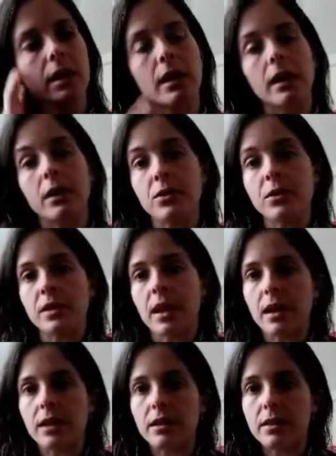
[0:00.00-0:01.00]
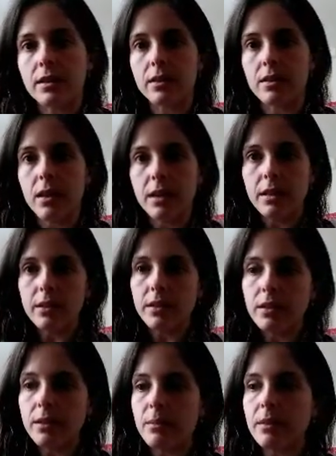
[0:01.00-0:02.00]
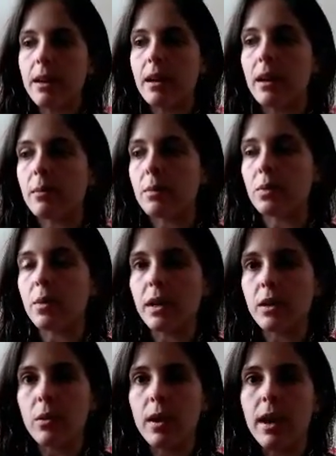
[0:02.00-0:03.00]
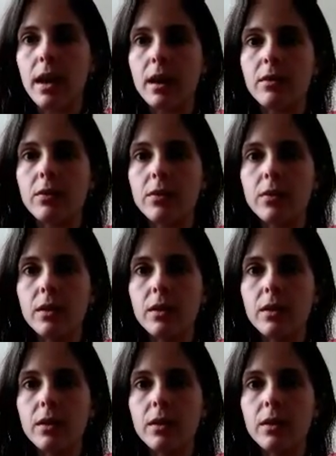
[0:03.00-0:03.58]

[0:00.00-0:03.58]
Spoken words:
And I understand it's not easy sometimes when you have